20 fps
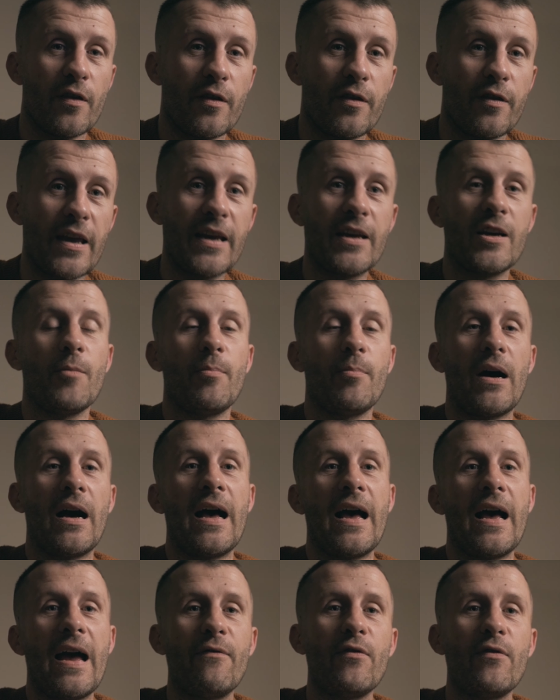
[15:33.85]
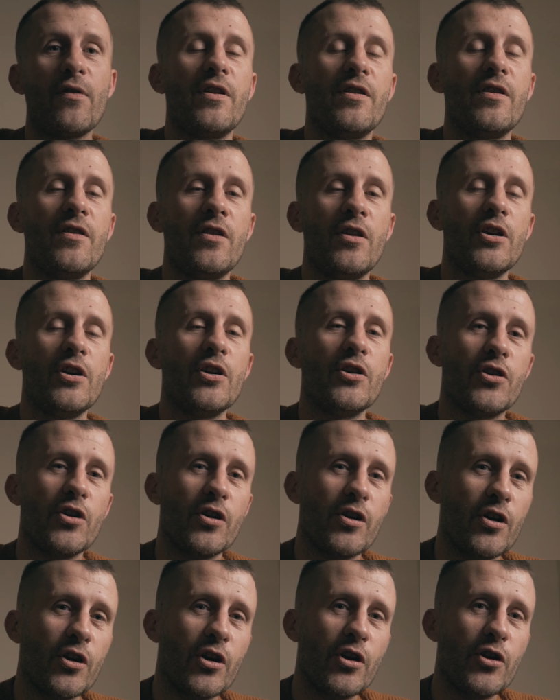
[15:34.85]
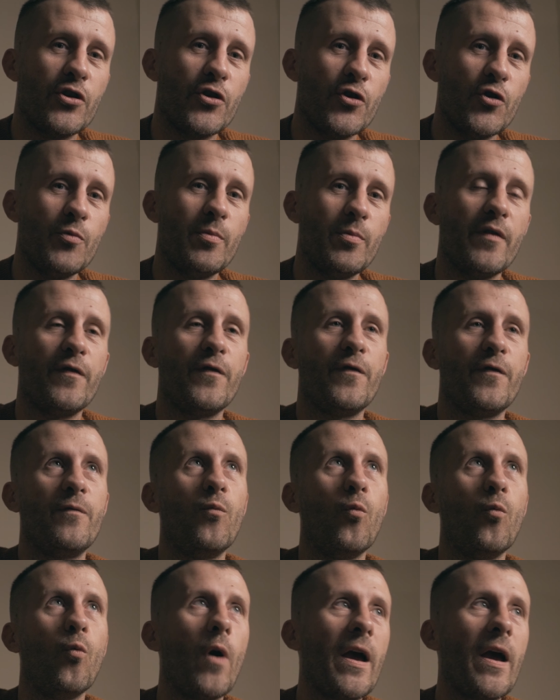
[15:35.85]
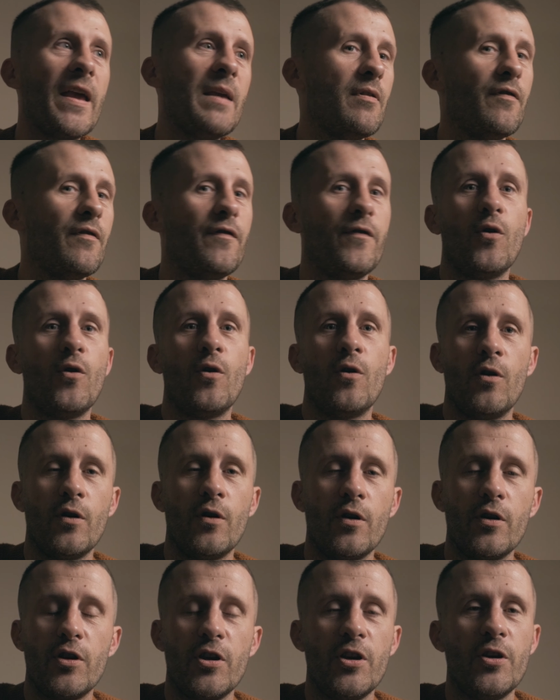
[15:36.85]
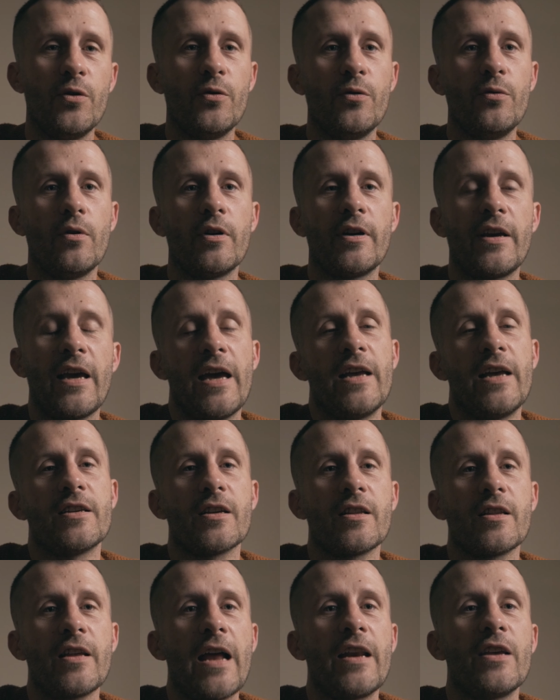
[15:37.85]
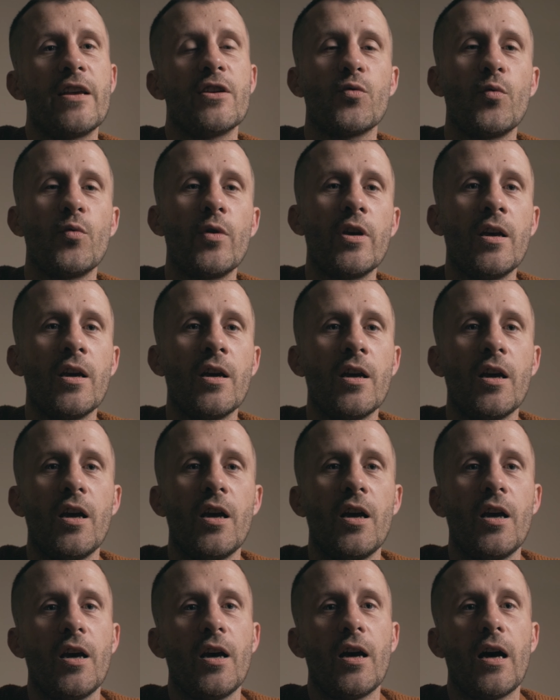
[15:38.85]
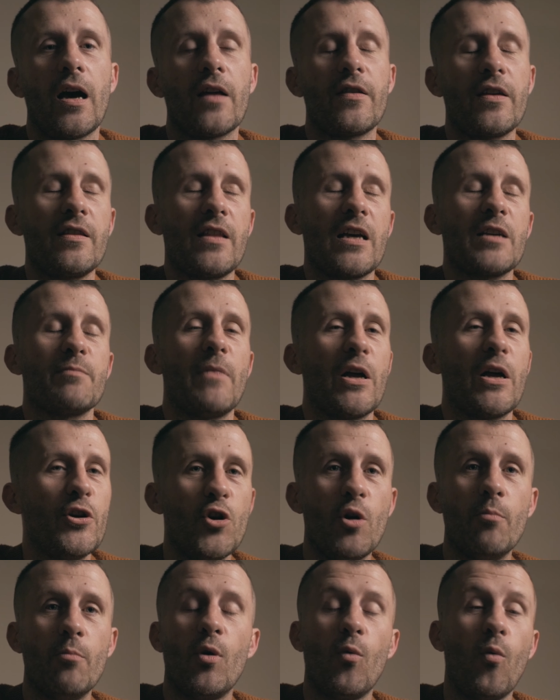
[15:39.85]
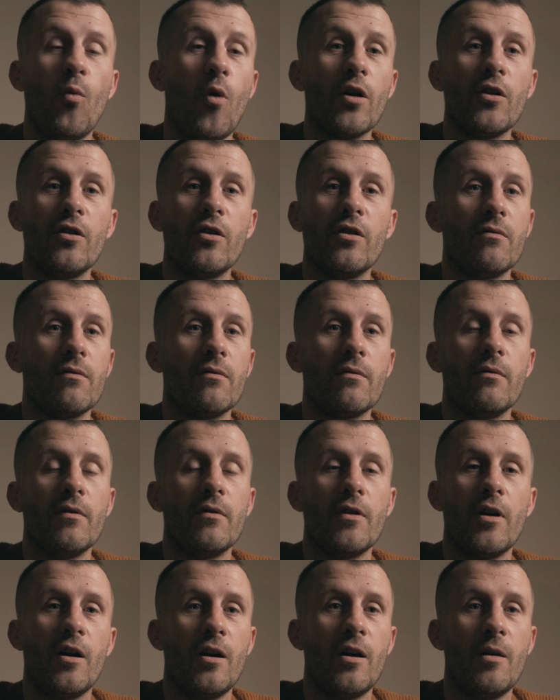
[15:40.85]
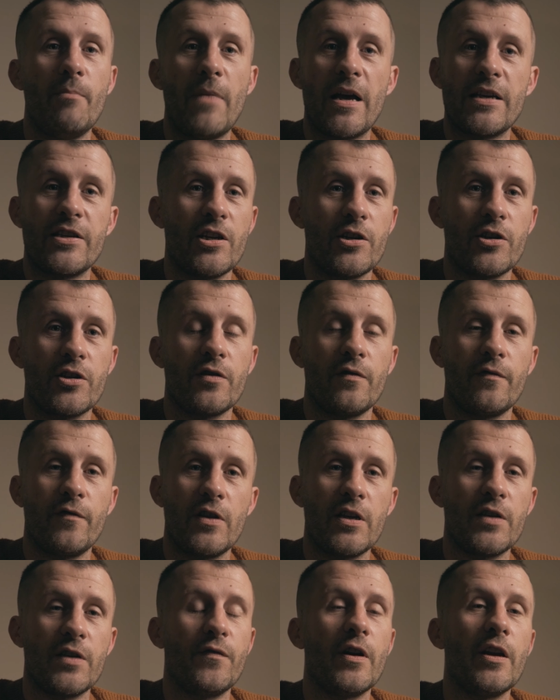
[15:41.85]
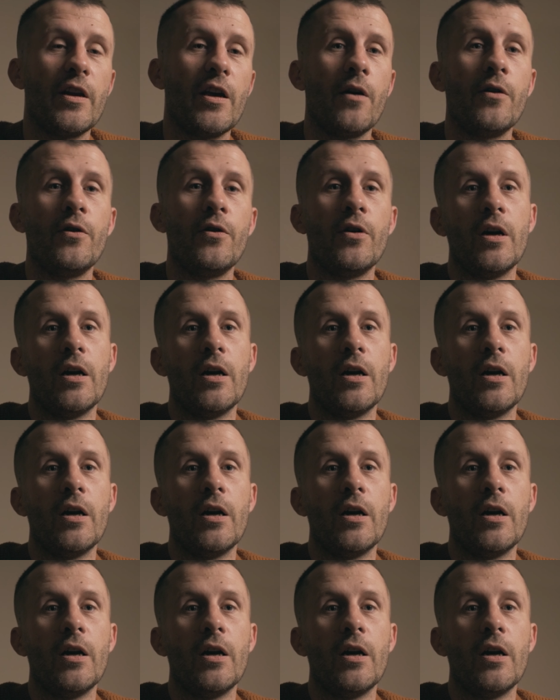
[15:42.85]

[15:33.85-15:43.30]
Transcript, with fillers: think about everything that you're going to do bef way before you get into the edit suite. I think that's my number one uh, message for this video.